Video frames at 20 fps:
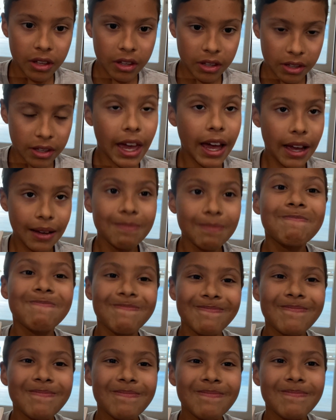Yeah.
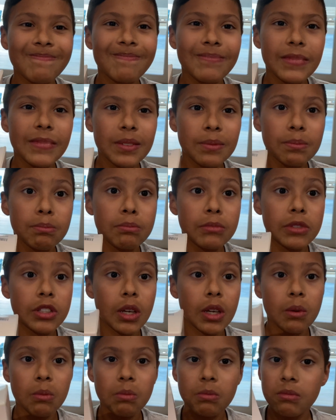
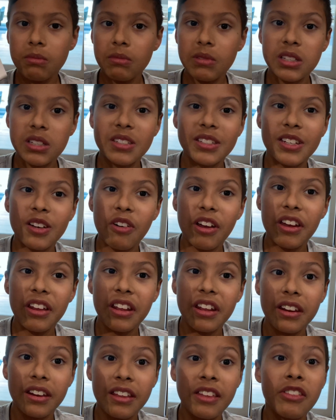So let's dig right
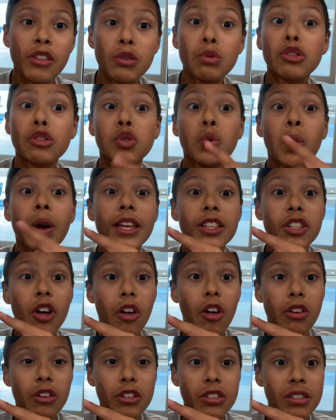in. This was $20.
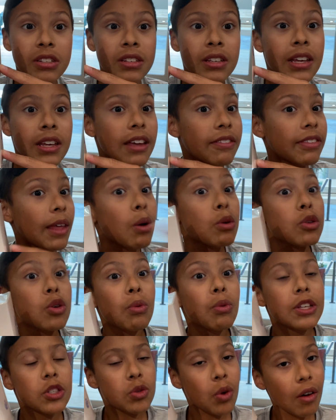That was
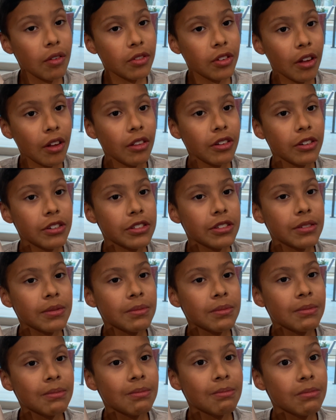only $12.
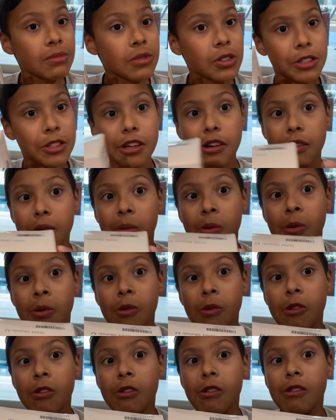So
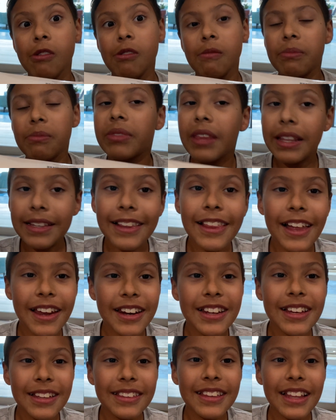that's a lot of
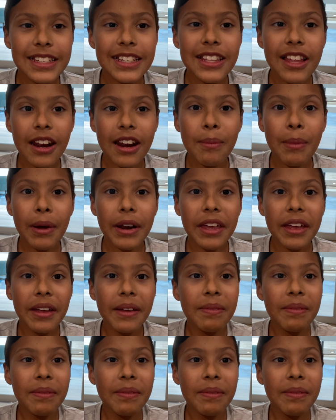that's a lot of money.